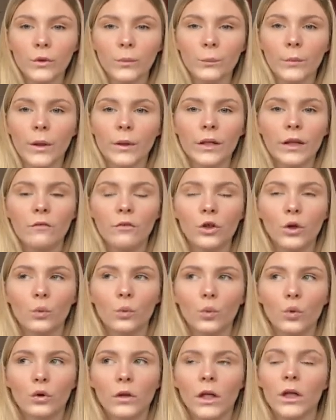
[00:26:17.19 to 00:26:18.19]
I never know what
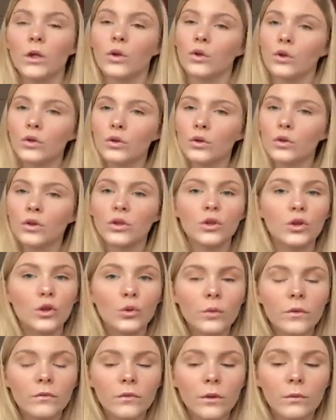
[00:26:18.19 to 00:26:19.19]
like looks to do
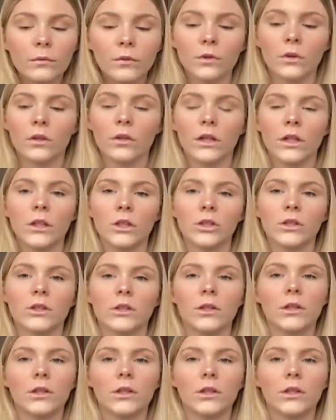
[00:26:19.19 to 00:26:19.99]
with them, so I kind of just